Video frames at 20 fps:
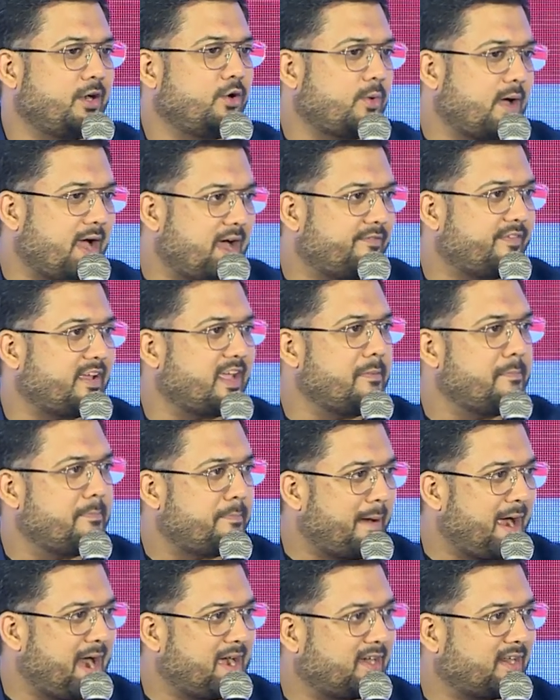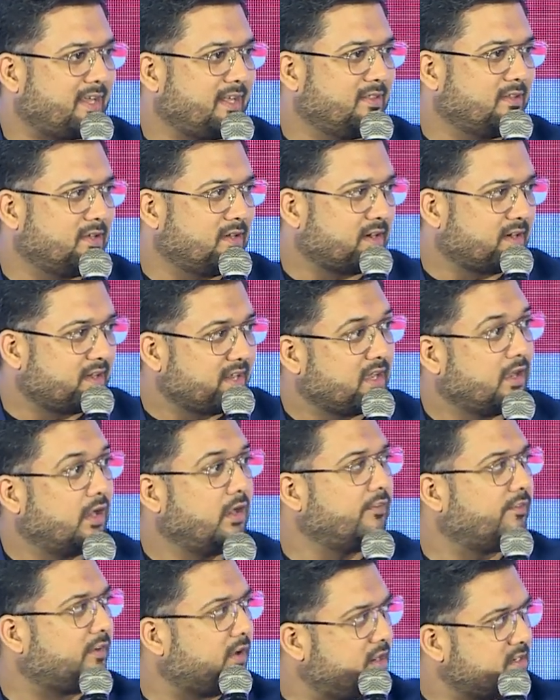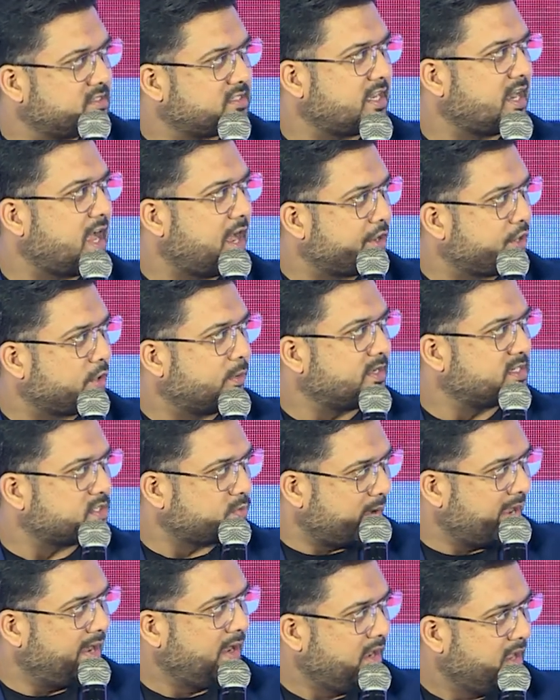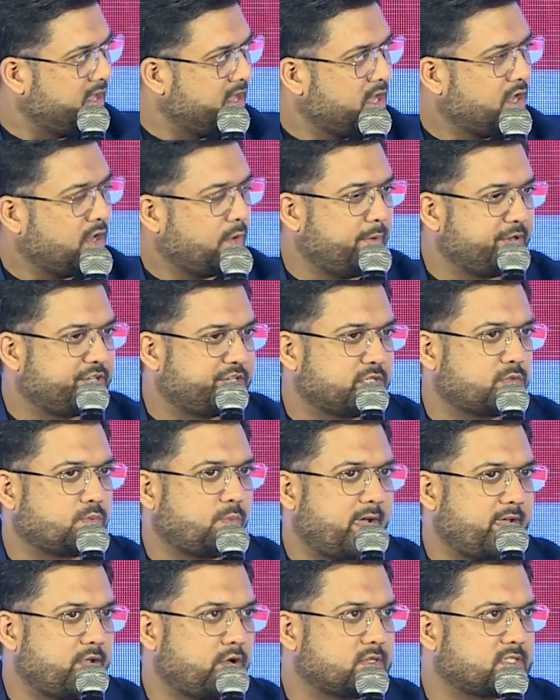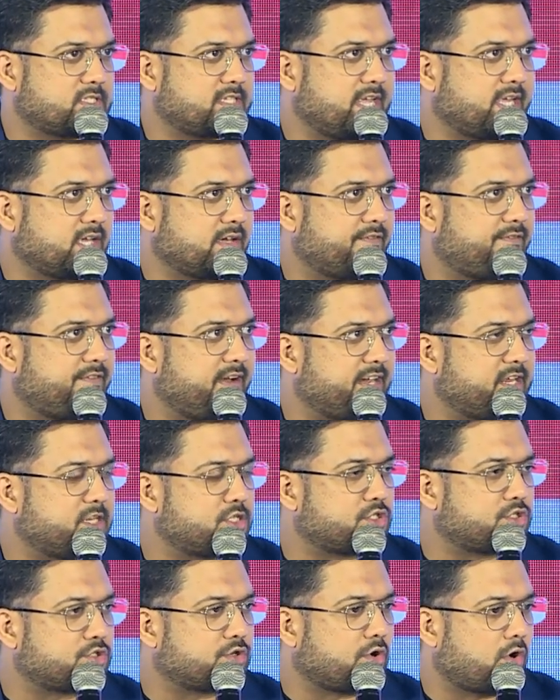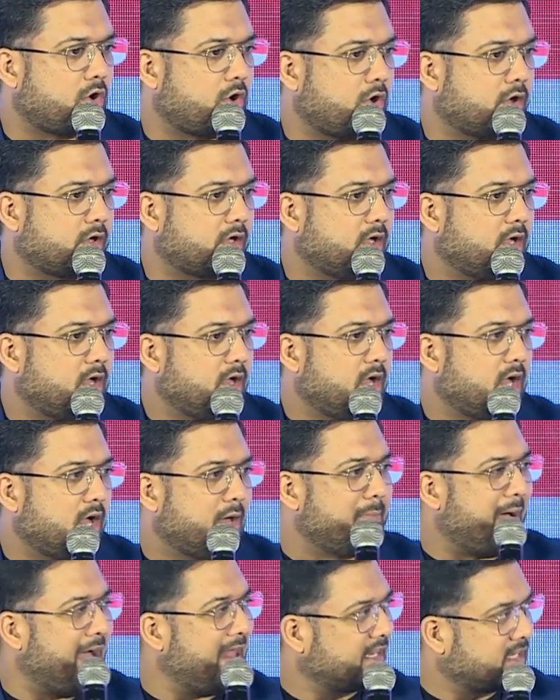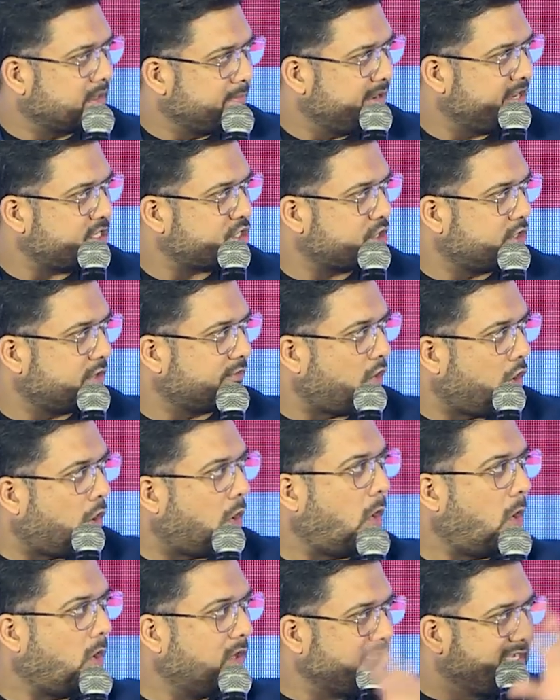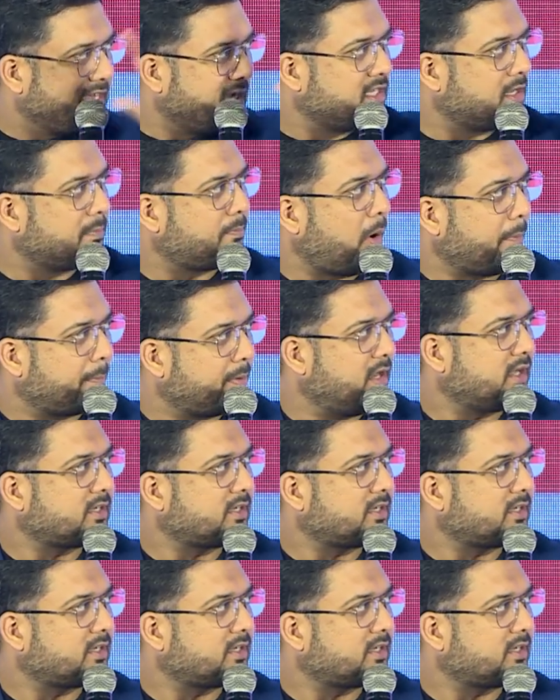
to have impact in the real world scenario as well, which is where you're seeing a very strong amalgamation of all the other popular